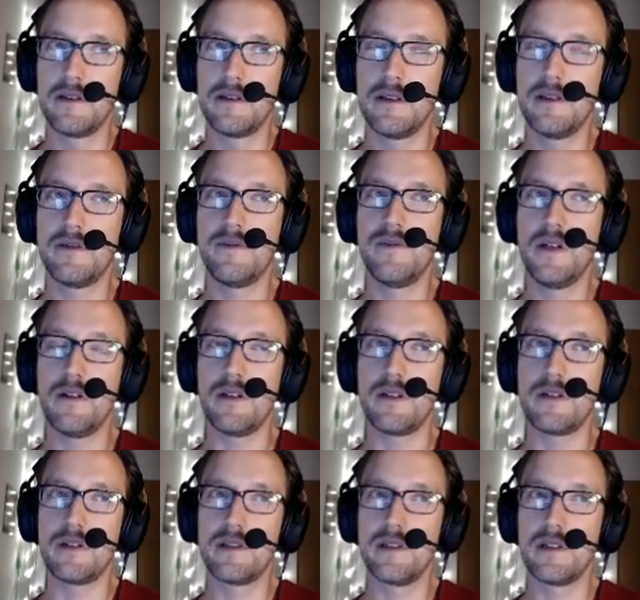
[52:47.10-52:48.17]
That's very
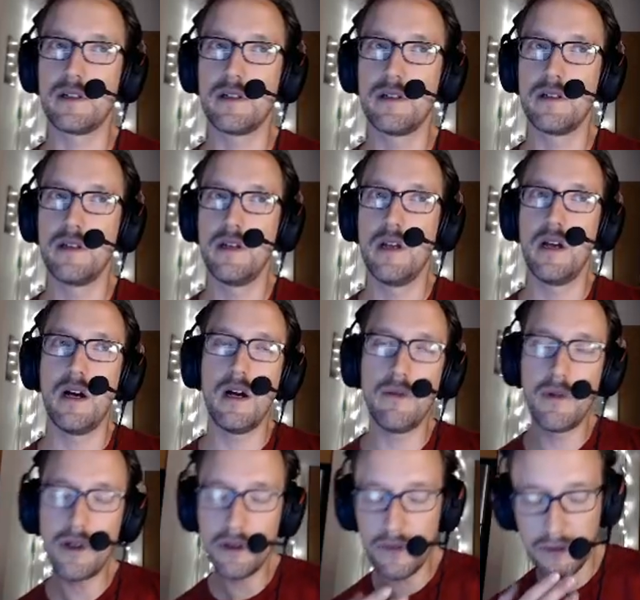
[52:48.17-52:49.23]
interesting. I
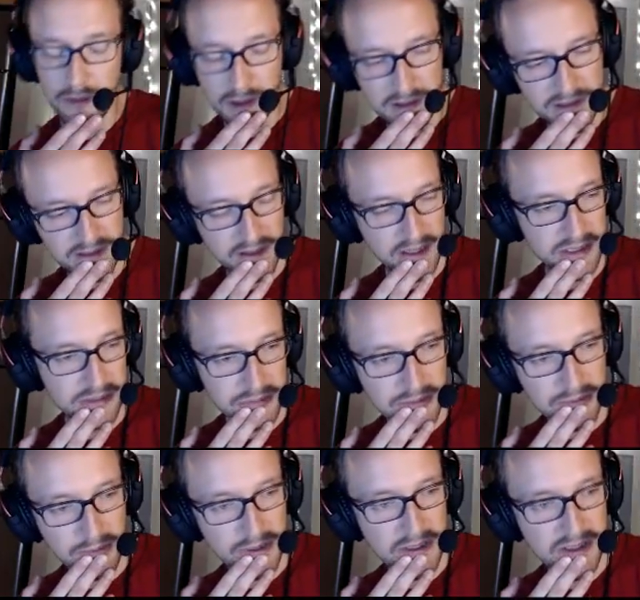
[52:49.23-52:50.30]
wonder if there is an actual
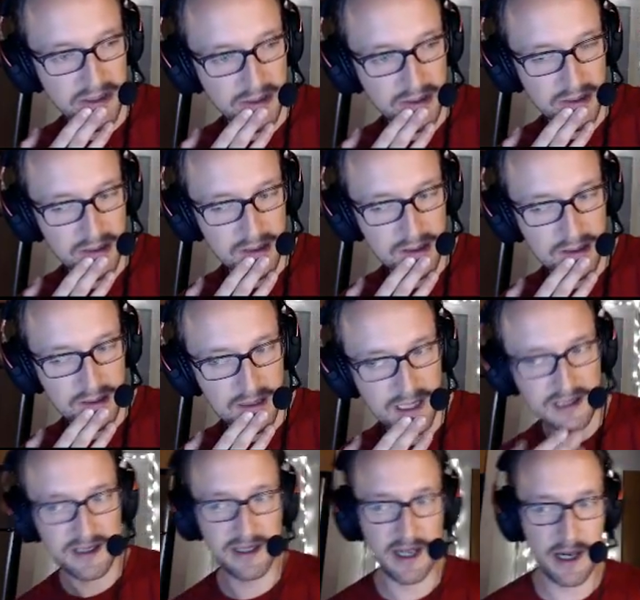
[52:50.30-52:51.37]
race here.
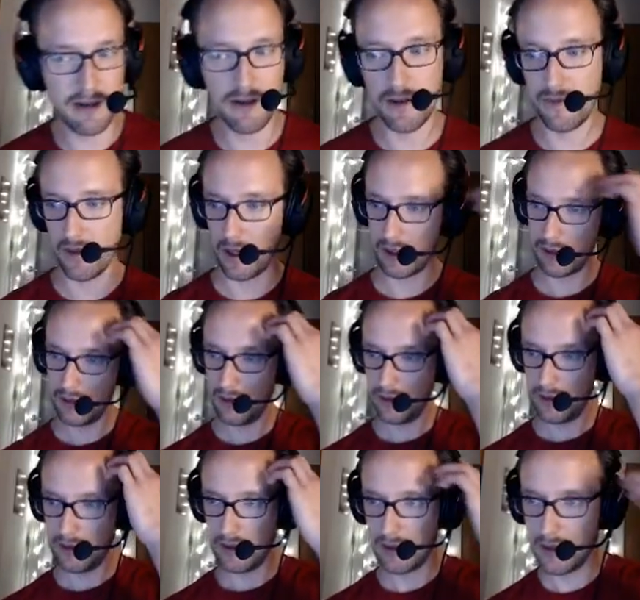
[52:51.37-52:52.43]
That's terrifying.
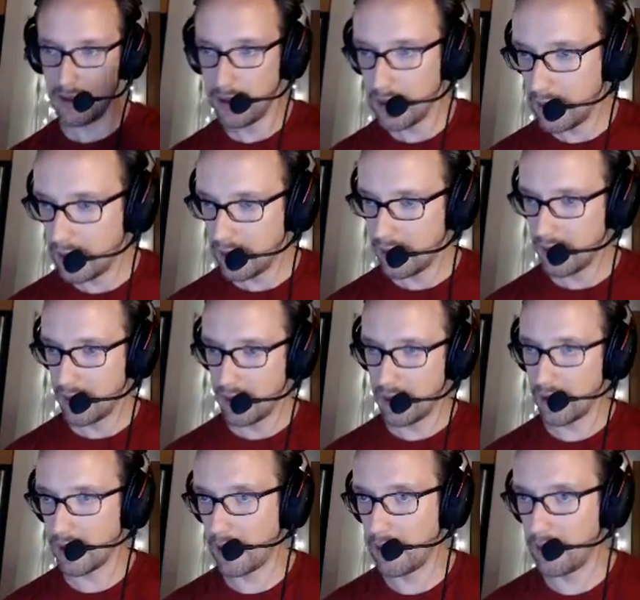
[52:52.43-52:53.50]

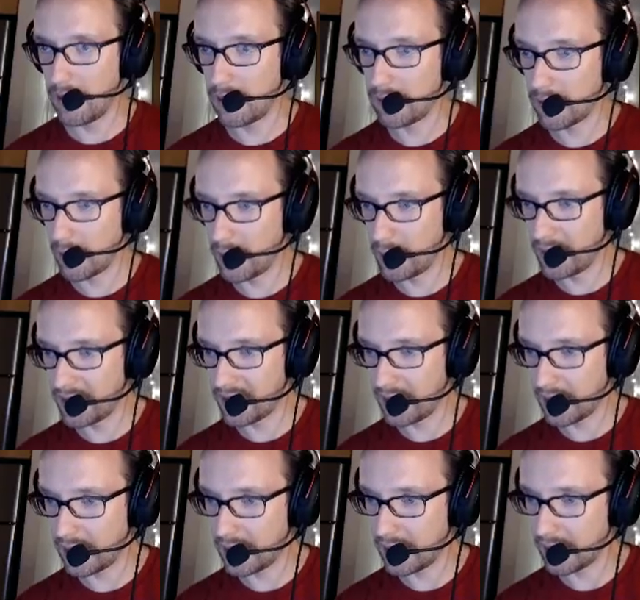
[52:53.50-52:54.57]
Okay, hold on. Are people
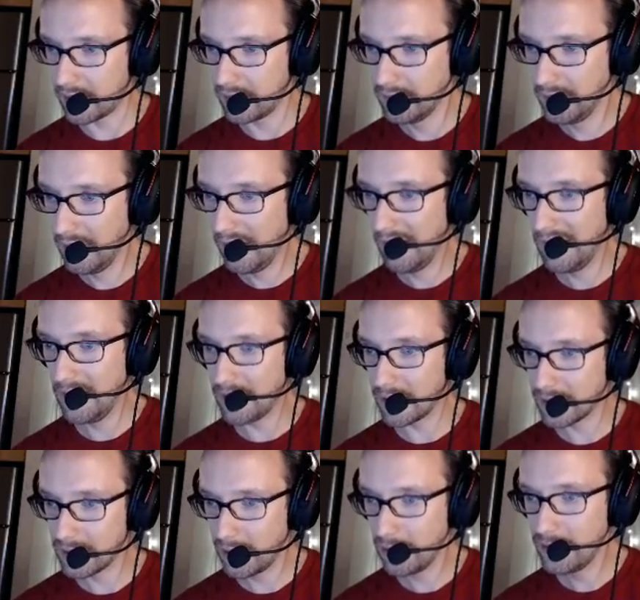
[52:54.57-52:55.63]
saying anything?
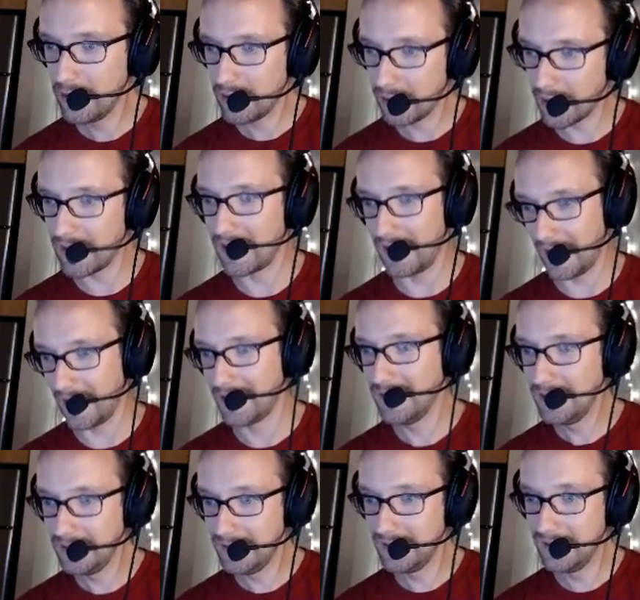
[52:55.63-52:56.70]
Go to 20. Yeah.
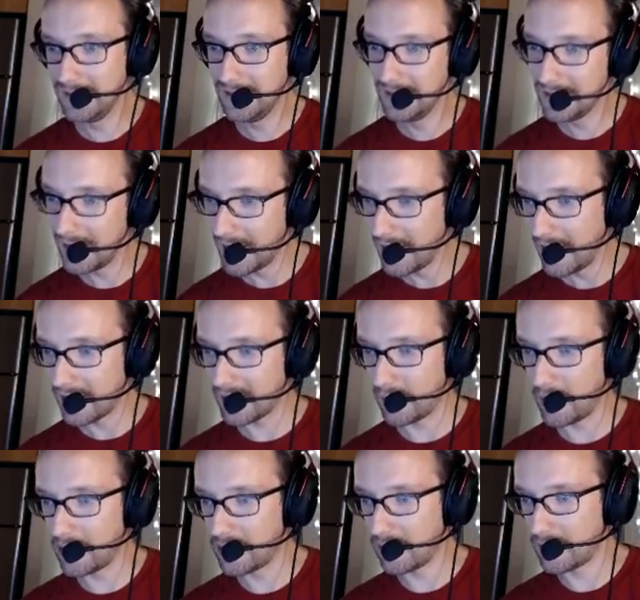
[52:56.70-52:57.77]
So how
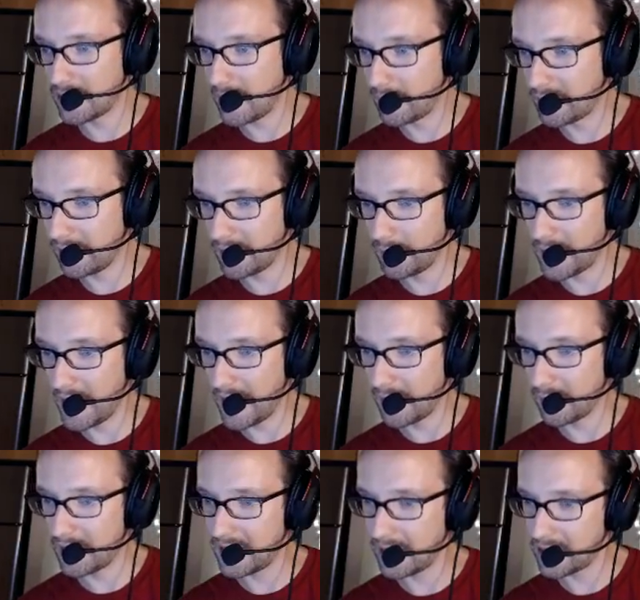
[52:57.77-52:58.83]
many jobs will you be adding
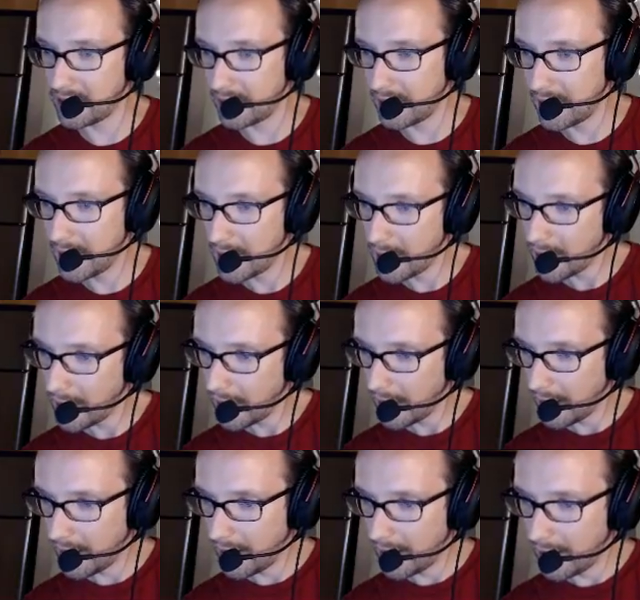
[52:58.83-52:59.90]
potentially?
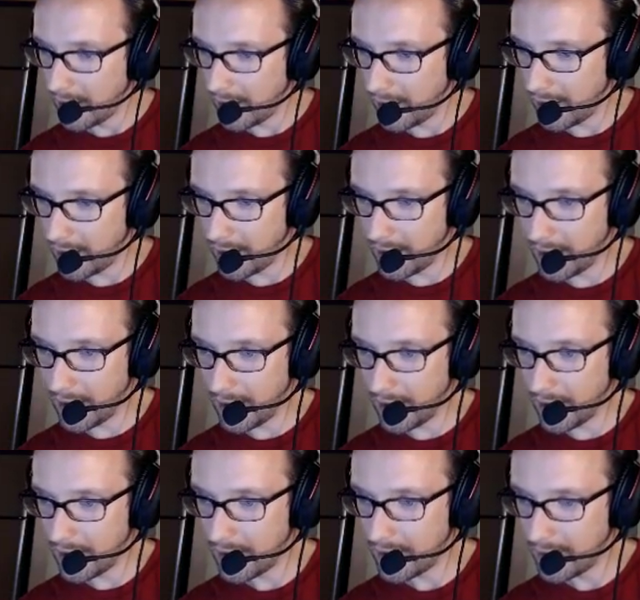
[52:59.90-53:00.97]

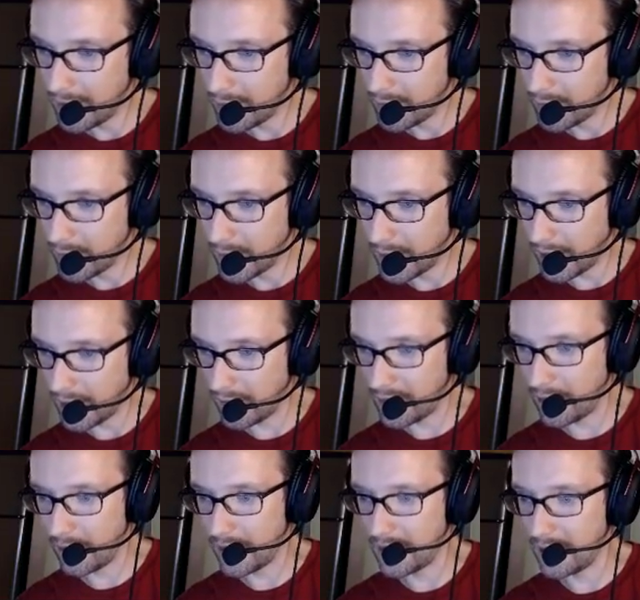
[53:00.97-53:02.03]
I have
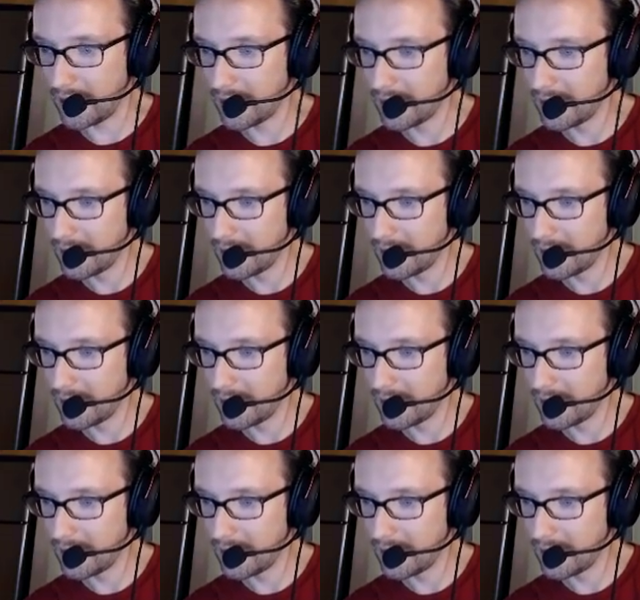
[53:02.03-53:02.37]
no idea.